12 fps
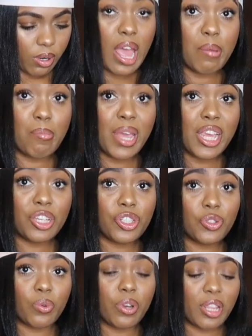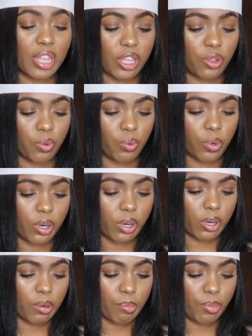And make sure that you
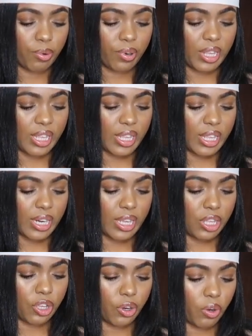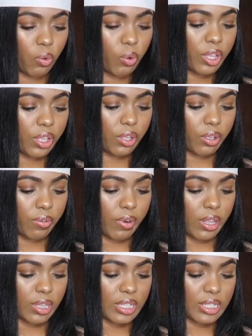were preheating your oil
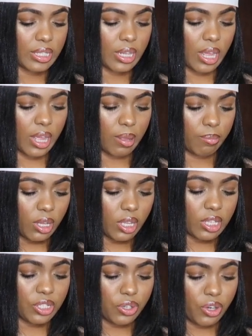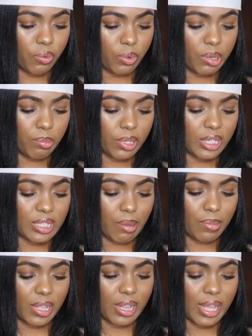around this time, because you don't want to put
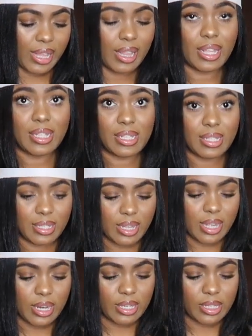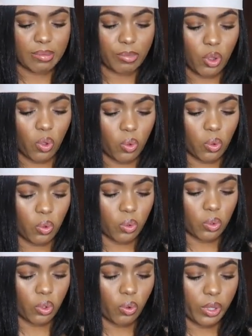something like this in some
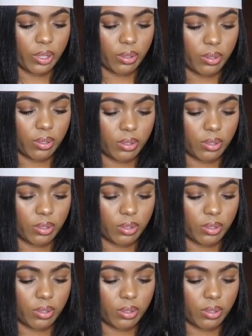cold oil.